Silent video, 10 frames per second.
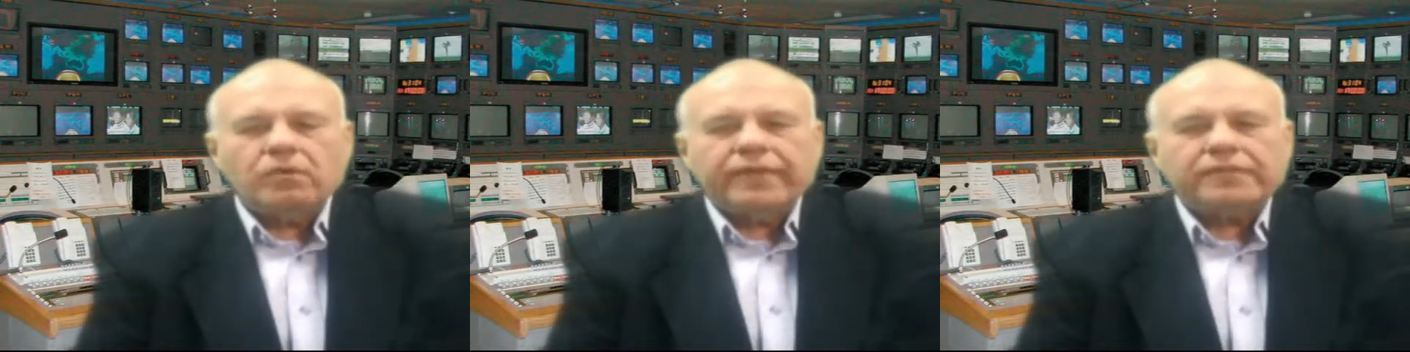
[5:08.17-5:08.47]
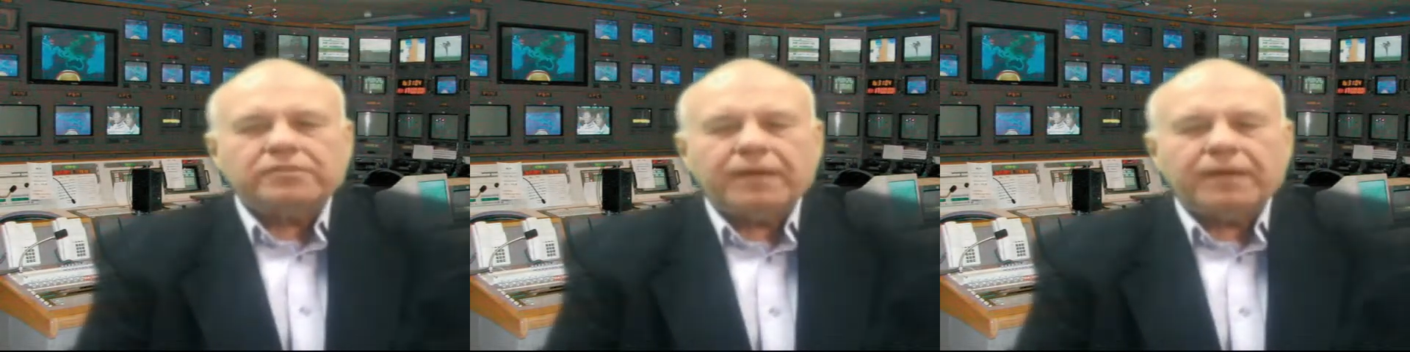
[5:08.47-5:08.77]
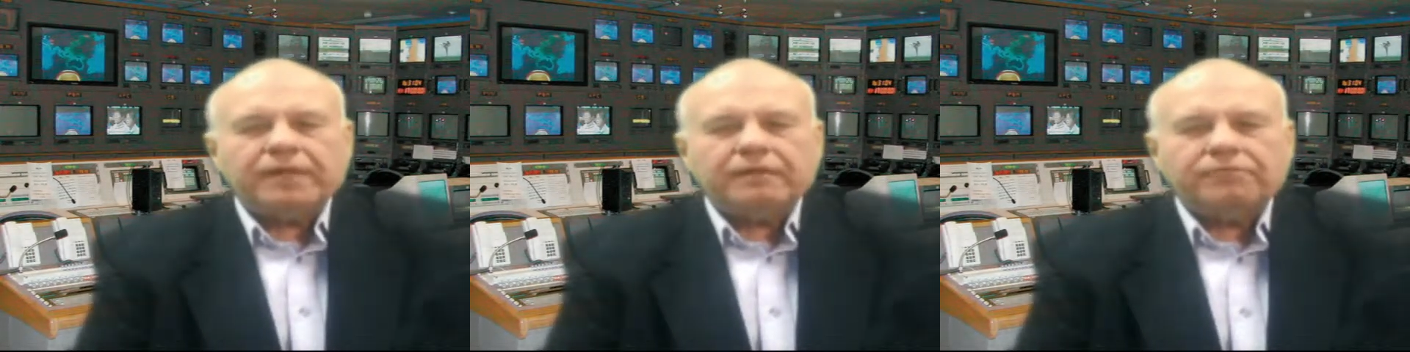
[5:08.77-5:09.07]
Well, that's
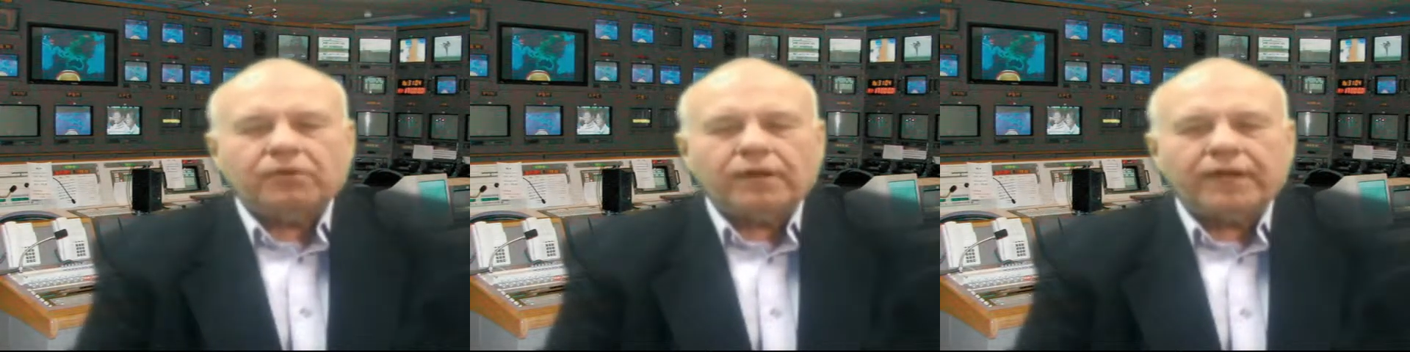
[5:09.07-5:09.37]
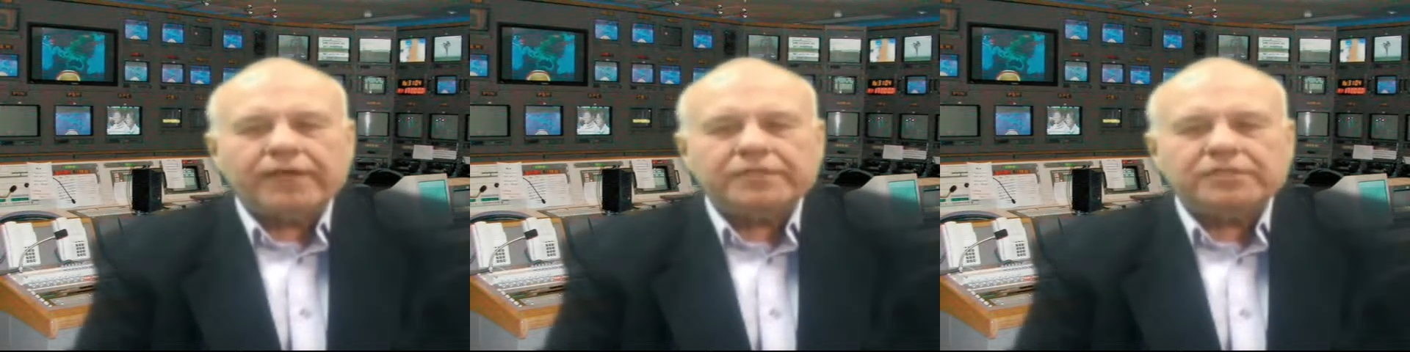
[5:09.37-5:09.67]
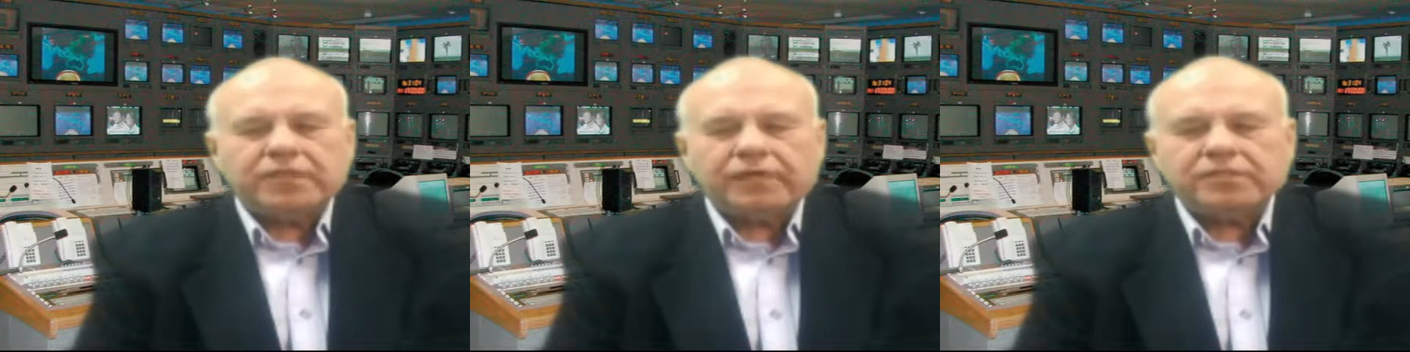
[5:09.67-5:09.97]
about it for
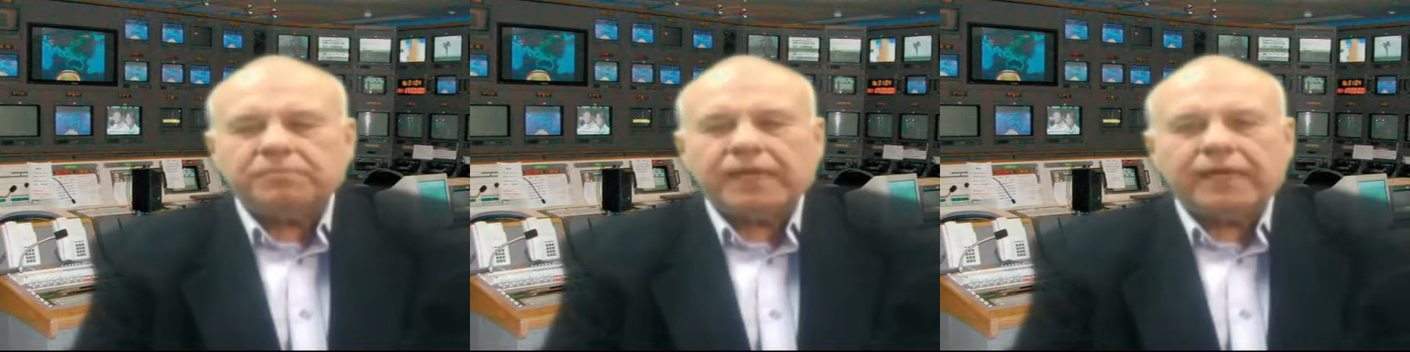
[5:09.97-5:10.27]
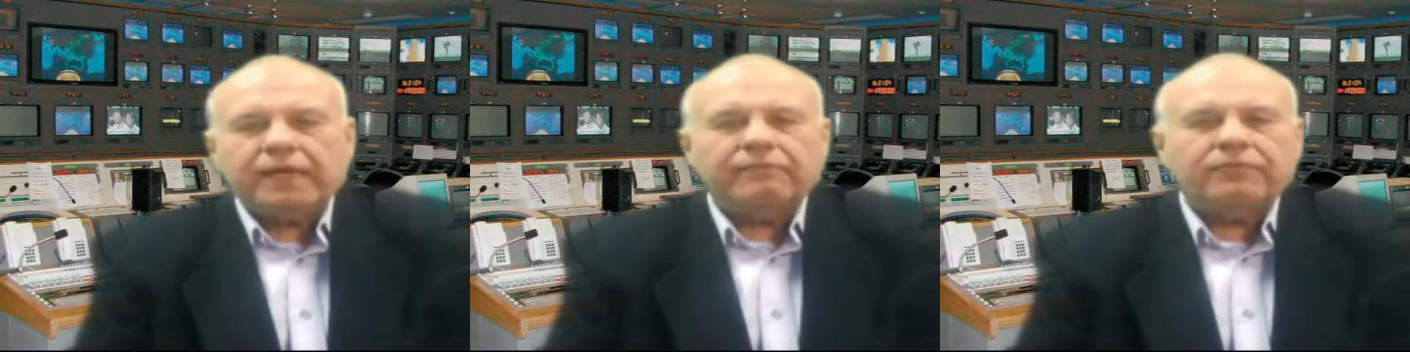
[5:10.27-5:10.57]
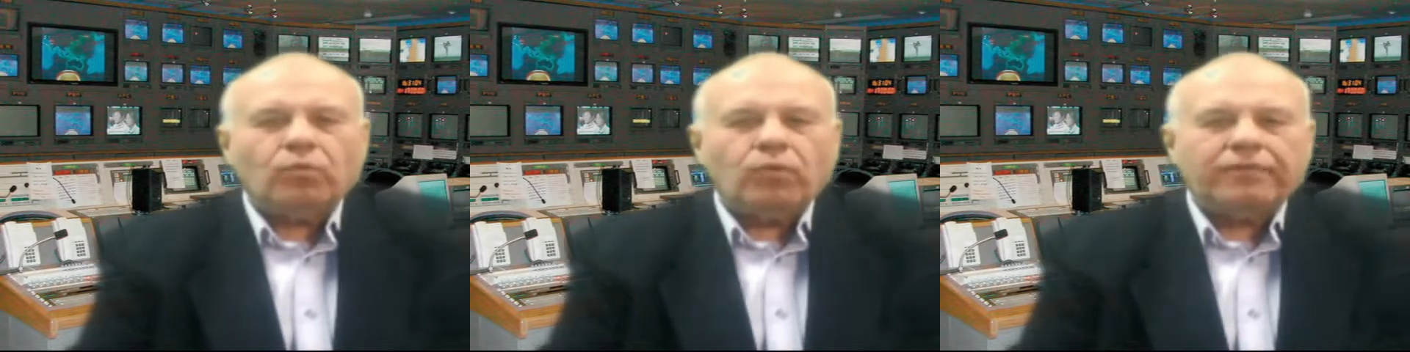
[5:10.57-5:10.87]
us. Speaking
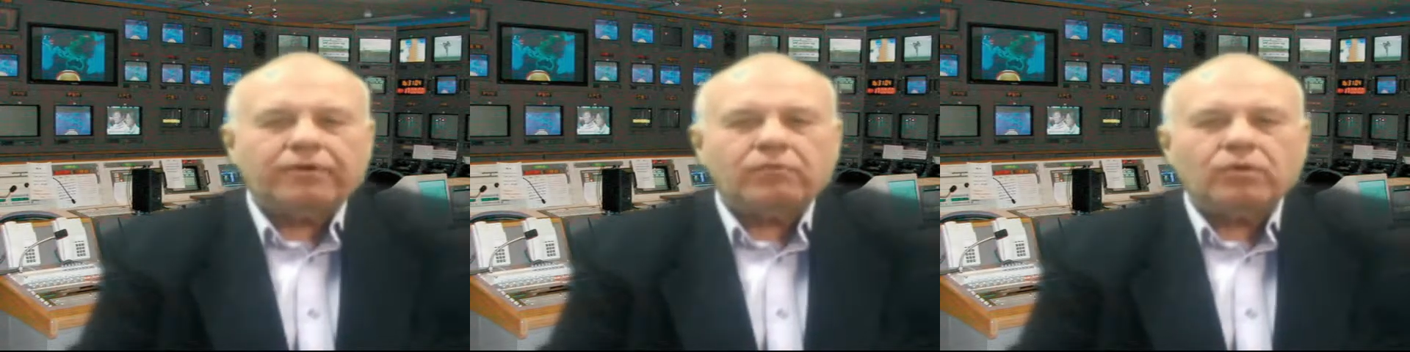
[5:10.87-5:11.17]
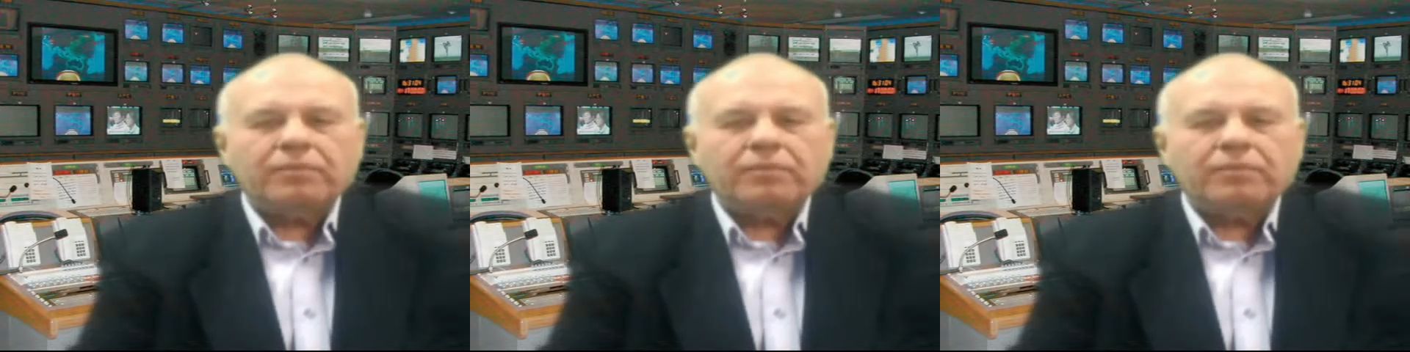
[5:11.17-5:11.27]
of the weather,